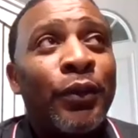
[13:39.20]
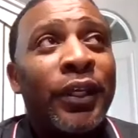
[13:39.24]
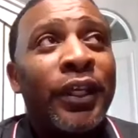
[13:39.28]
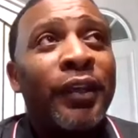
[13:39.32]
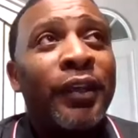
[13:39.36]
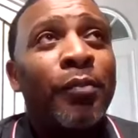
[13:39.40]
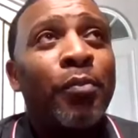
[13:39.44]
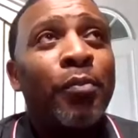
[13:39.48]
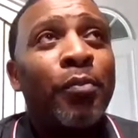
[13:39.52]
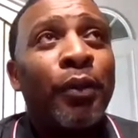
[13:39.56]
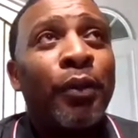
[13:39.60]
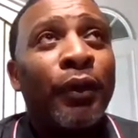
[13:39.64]
you
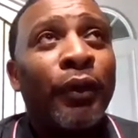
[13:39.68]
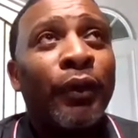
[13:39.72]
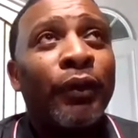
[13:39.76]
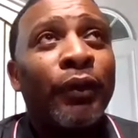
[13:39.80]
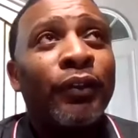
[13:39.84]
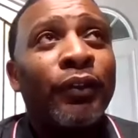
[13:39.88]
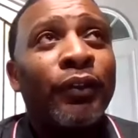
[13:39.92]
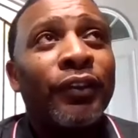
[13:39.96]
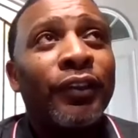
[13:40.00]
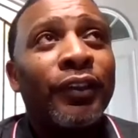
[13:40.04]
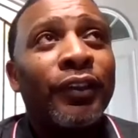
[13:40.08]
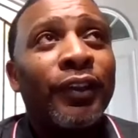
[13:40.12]
can
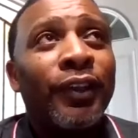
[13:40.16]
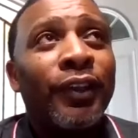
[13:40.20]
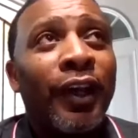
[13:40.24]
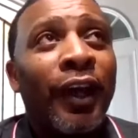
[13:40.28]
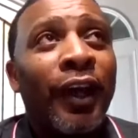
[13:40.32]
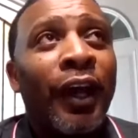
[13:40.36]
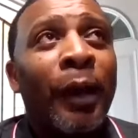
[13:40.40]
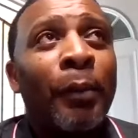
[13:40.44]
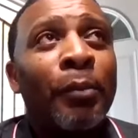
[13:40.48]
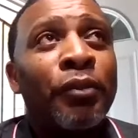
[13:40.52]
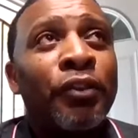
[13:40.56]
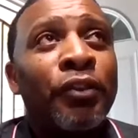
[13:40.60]
build
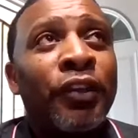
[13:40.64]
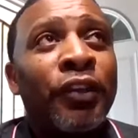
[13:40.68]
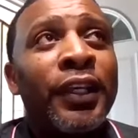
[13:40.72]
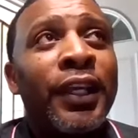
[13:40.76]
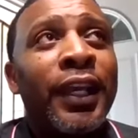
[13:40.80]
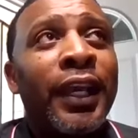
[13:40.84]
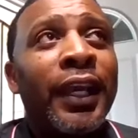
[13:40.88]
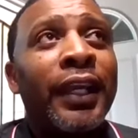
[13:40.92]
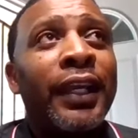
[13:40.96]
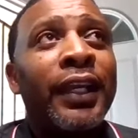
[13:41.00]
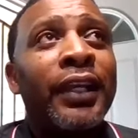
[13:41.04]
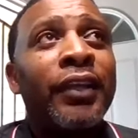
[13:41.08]
up
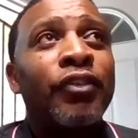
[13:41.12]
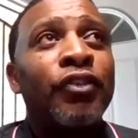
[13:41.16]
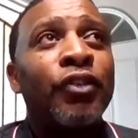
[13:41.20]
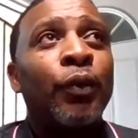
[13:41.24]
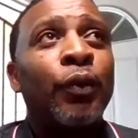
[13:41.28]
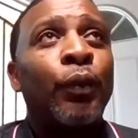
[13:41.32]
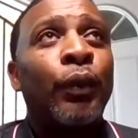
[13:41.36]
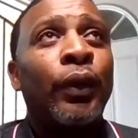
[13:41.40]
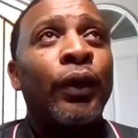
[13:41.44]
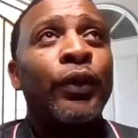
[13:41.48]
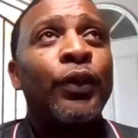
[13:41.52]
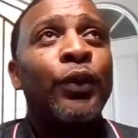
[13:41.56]
to
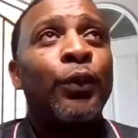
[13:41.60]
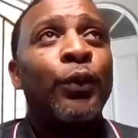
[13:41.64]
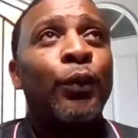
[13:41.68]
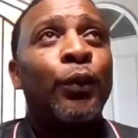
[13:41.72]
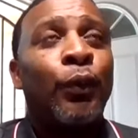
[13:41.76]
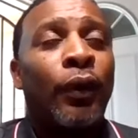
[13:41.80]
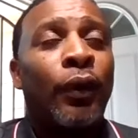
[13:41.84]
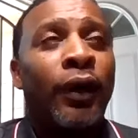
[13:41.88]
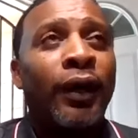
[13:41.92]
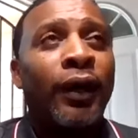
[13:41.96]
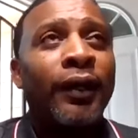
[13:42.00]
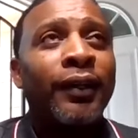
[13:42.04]
getting to where
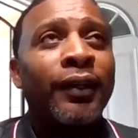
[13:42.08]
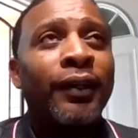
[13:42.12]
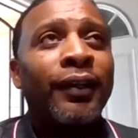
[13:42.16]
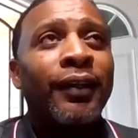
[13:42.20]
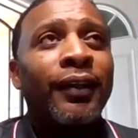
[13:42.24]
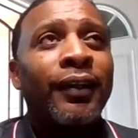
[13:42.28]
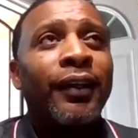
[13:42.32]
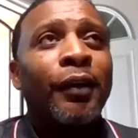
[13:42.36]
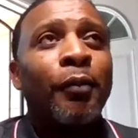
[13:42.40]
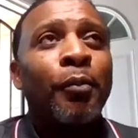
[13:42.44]
you want.